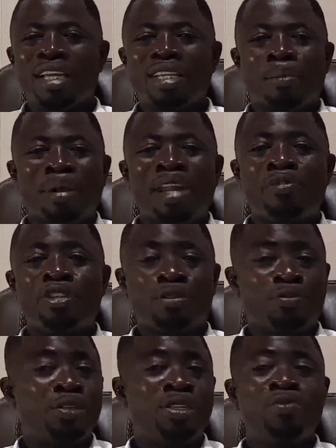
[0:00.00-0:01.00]
the benefits
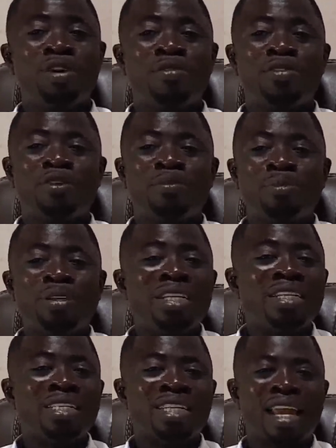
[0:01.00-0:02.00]
of using Revit for
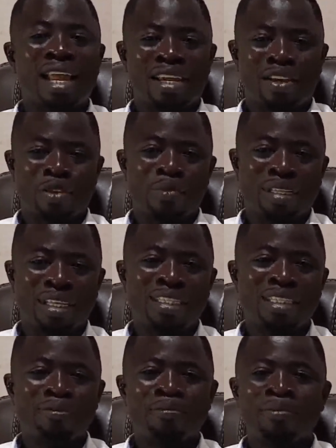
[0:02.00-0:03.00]
building design and
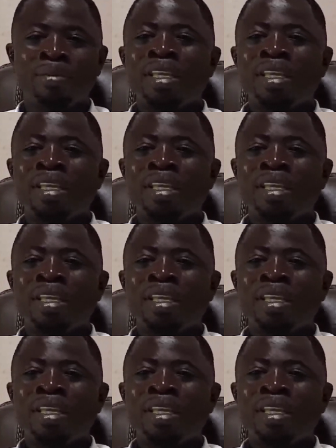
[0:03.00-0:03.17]
documentation,